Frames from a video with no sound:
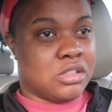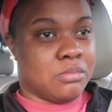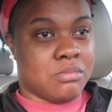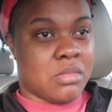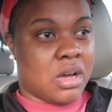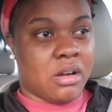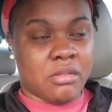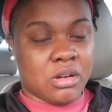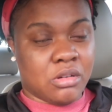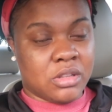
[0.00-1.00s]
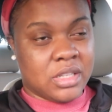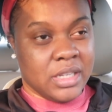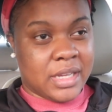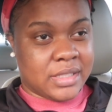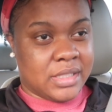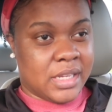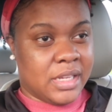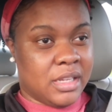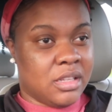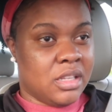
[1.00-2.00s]
tomorrow or the next
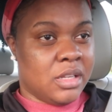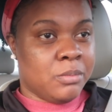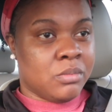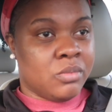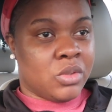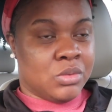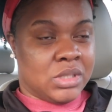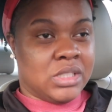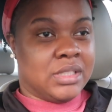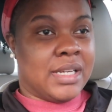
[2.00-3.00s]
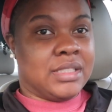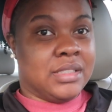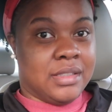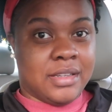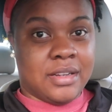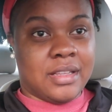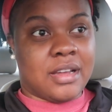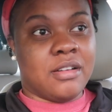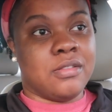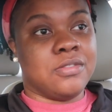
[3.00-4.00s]
day when she's actually there
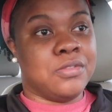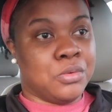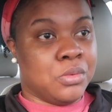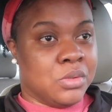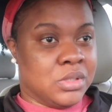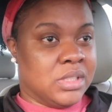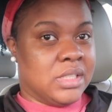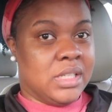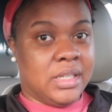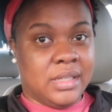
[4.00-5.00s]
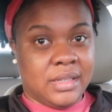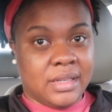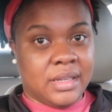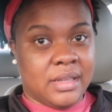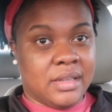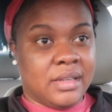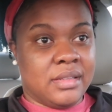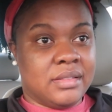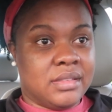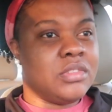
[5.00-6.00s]
like a full day
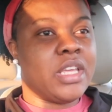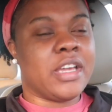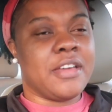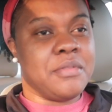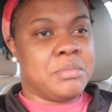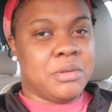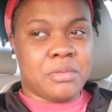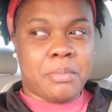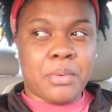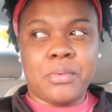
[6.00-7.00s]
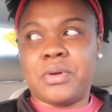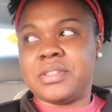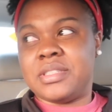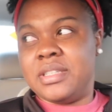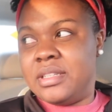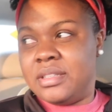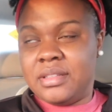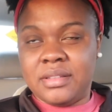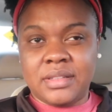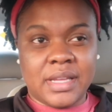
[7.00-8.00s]
and they're giving me reports
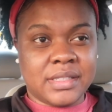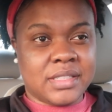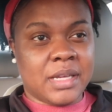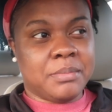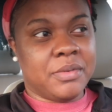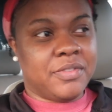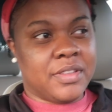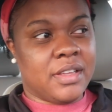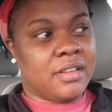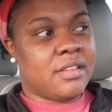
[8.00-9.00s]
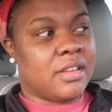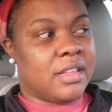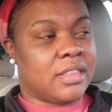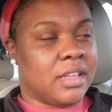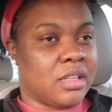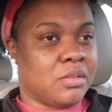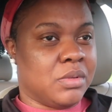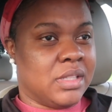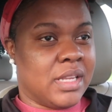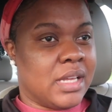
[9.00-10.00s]
and that type of thing. I think
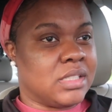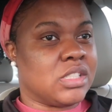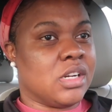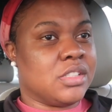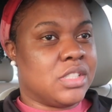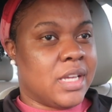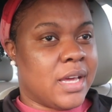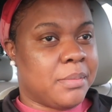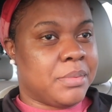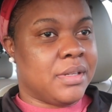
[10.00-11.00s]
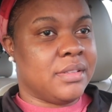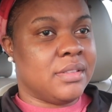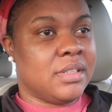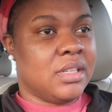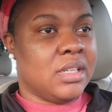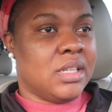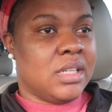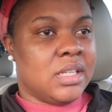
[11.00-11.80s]
when that starts to happen,